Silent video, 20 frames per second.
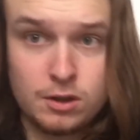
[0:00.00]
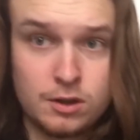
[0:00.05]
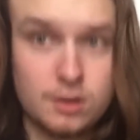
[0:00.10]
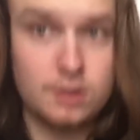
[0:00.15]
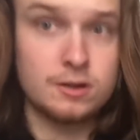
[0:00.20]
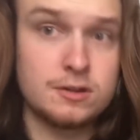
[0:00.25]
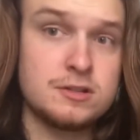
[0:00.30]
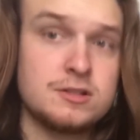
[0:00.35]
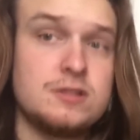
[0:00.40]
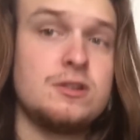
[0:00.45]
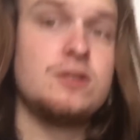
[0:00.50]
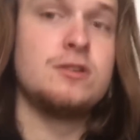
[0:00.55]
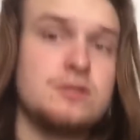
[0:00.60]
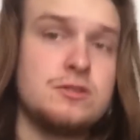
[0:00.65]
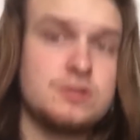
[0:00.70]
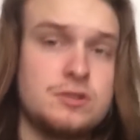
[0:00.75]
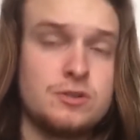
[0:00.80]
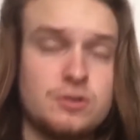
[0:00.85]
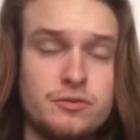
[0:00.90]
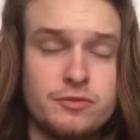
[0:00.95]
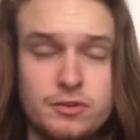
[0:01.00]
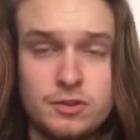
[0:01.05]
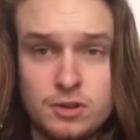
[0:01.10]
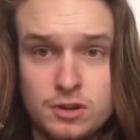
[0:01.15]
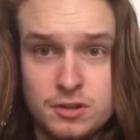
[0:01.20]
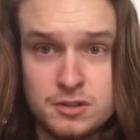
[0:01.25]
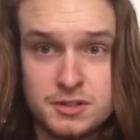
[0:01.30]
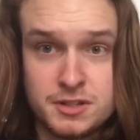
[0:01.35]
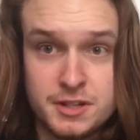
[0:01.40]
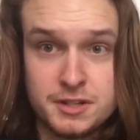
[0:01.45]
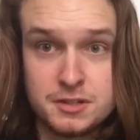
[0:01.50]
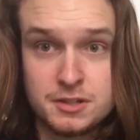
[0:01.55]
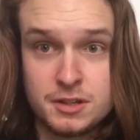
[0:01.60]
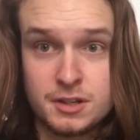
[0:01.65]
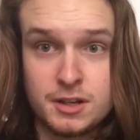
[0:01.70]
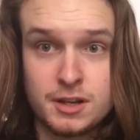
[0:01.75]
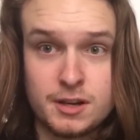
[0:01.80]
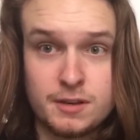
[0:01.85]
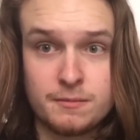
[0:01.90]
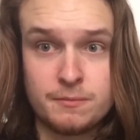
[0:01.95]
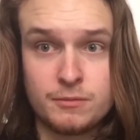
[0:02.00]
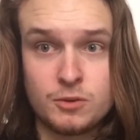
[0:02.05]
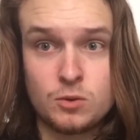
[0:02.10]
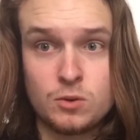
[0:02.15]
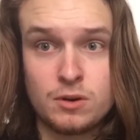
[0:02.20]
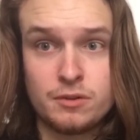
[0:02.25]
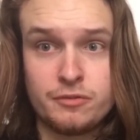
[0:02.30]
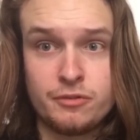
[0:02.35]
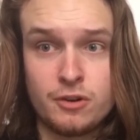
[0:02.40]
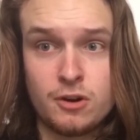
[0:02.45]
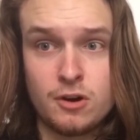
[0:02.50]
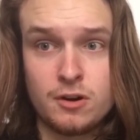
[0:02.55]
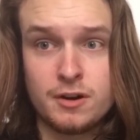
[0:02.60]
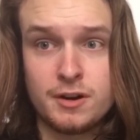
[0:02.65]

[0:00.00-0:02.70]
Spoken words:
our stance of last season and get quite far,